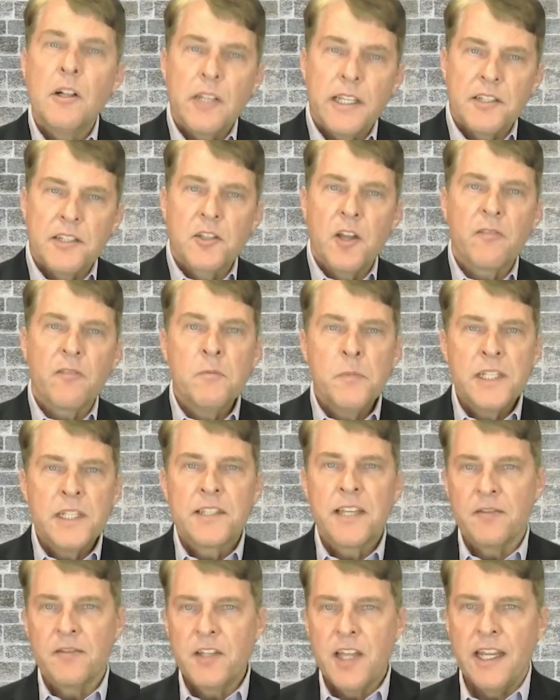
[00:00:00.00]
governments
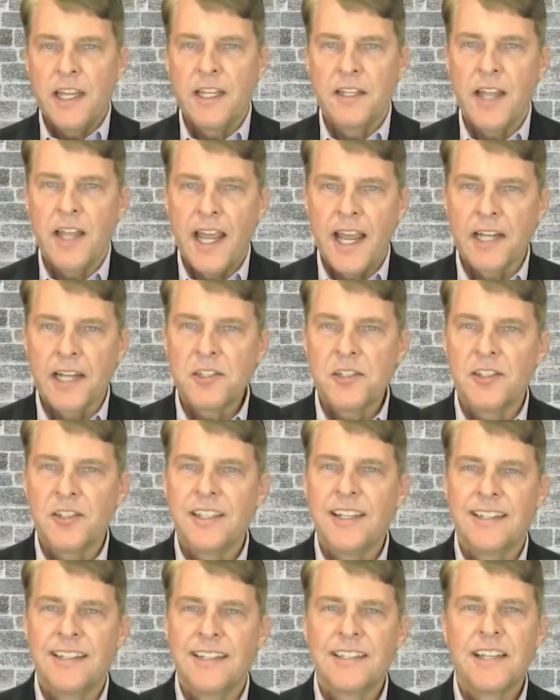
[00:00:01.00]
have taken action to
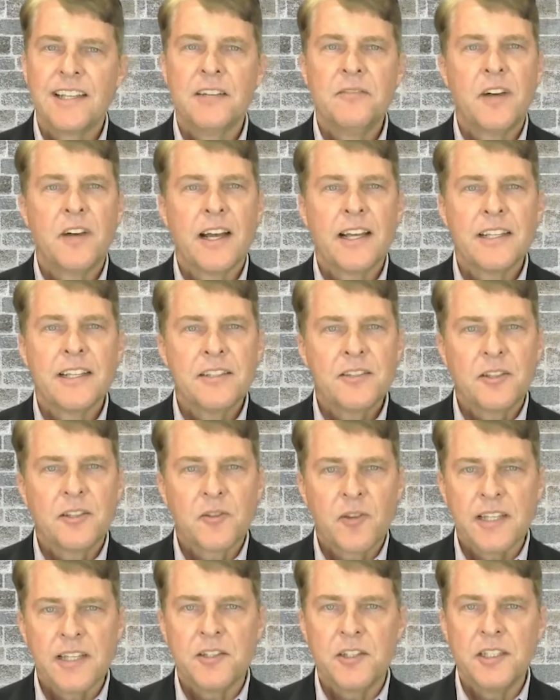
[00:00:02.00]
incentivize the
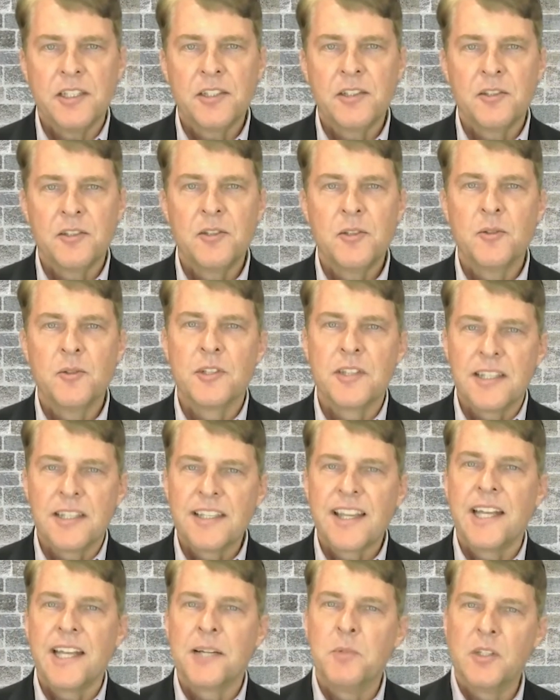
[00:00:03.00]
transition to a
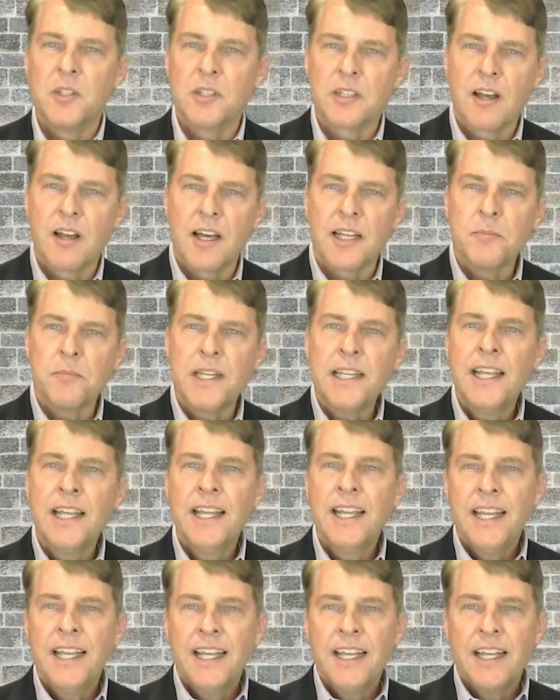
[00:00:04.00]
sustainable economy,
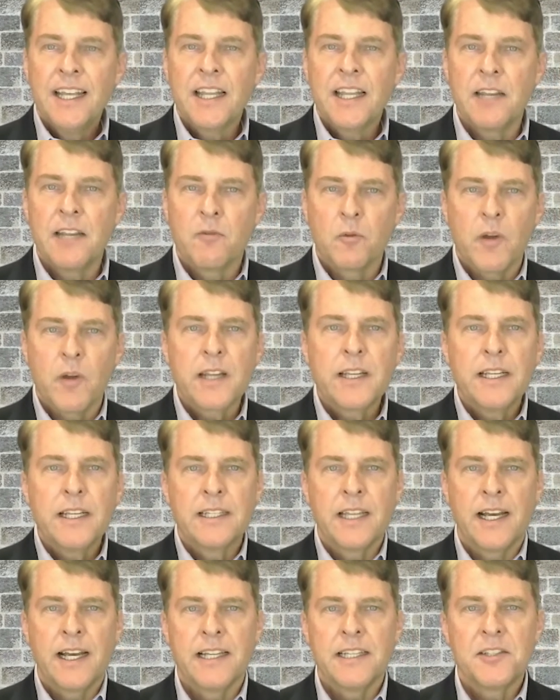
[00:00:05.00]
they've
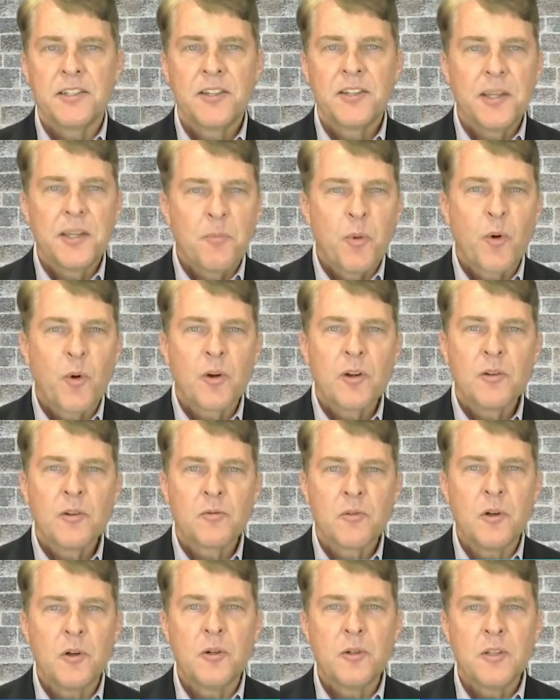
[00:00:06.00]
recognized the important
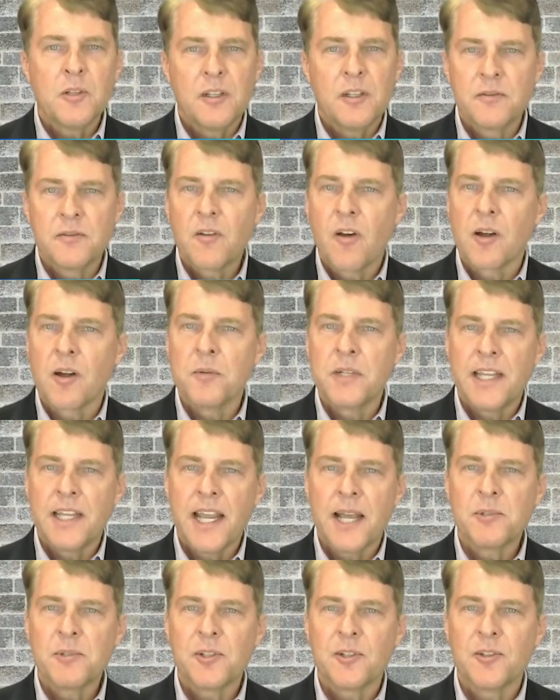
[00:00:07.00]
role of carbon
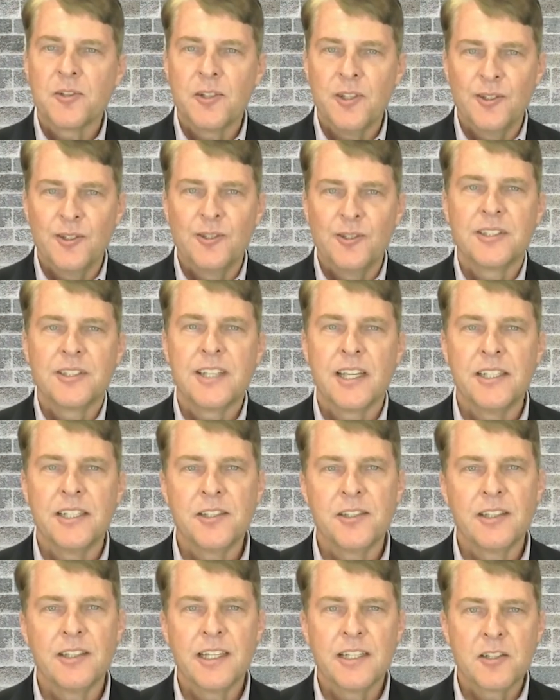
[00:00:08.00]
capture,
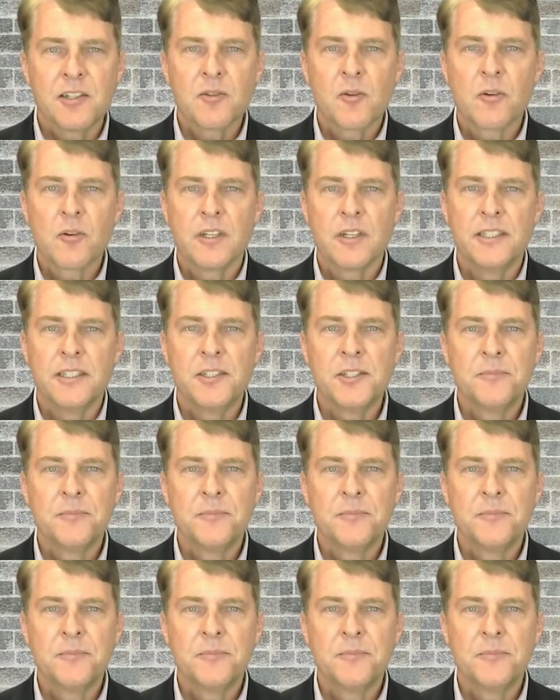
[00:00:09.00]
utilization, and storage.